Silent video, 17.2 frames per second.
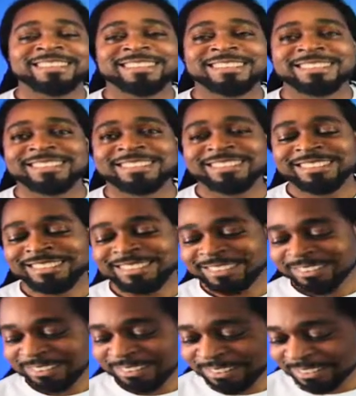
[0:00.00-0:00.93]
You
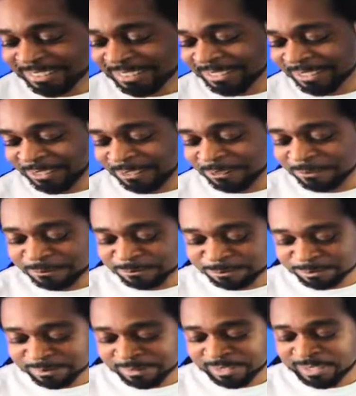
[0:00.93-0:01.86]
know, so
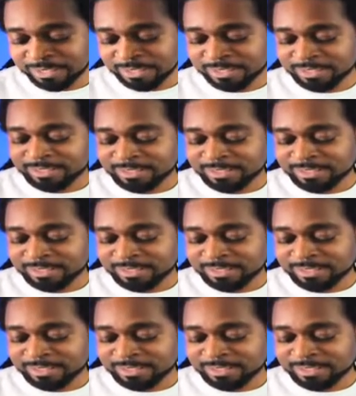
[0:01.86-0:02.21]
yeah.